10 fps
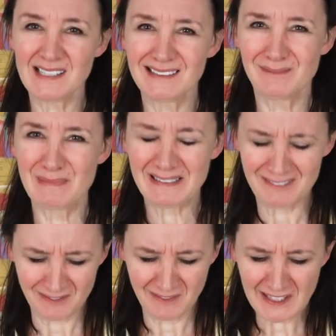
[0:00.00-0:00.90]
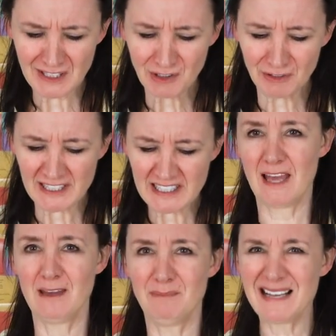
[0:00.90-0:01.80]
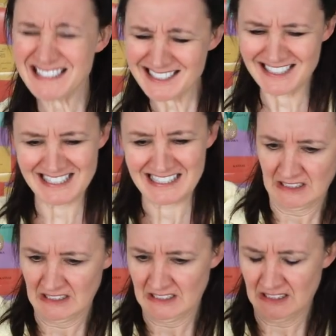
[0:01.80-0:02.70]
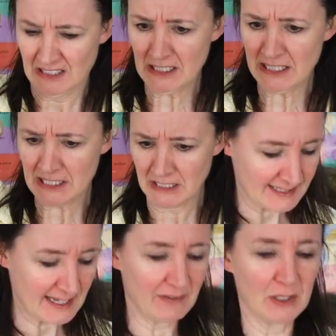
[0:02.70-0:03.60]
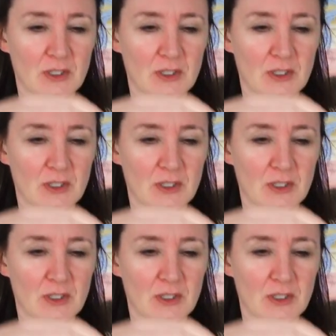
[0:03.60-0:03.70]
a little bit vinegary and mustardy. Oh, let's have a look